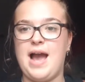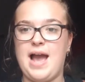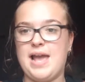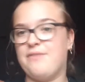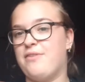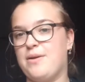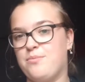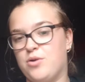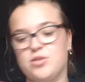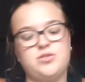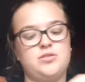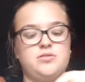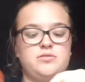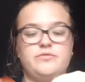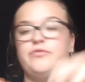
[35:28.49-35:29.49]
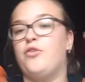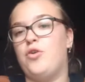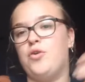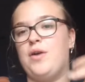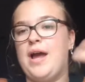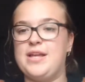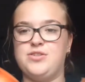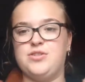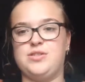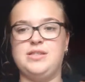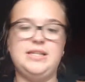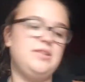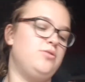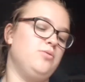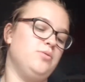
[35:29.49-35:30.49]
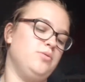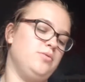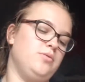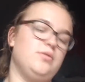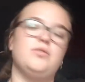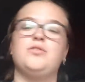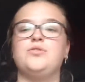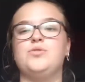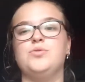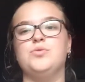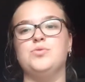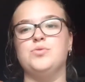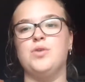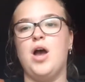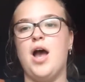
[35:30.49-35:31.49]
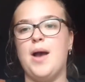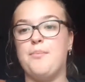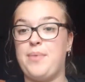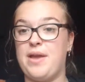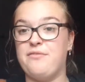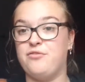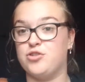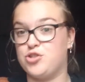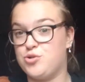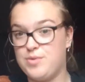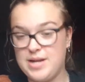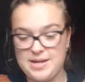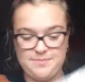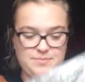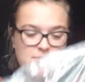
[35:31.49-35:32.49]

if I bought 4, I just need to pay for 3.